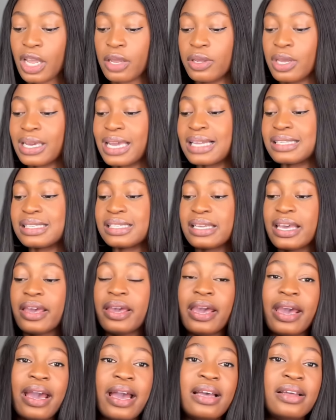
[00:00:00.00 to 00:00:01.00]
You can see
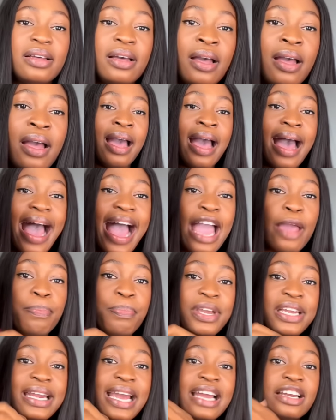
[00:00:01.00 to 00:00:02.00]
here I
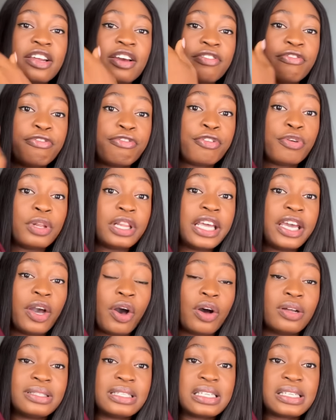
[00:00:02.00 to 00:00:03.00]
beaded fully
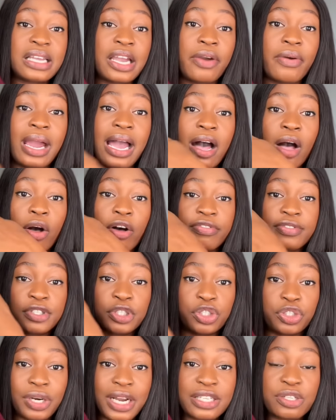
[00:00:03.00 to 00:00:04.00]
on this area of the
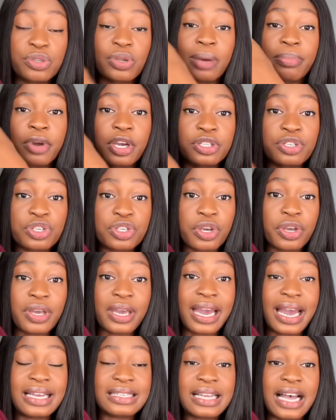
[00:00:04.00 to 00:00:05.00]
dress. So I'm going to show
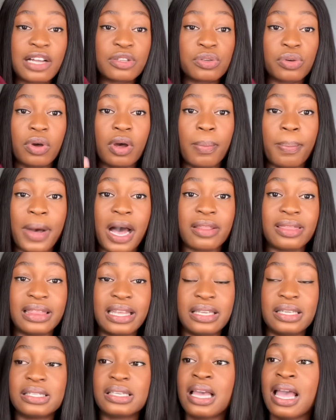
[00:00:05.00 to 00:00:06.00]
you guys how to go about
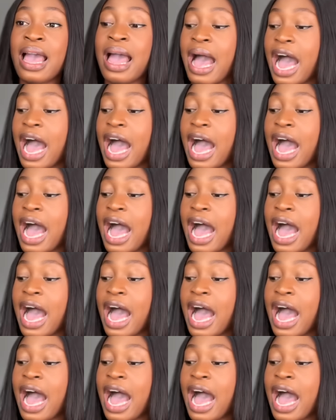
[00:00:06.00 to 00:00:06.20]
this.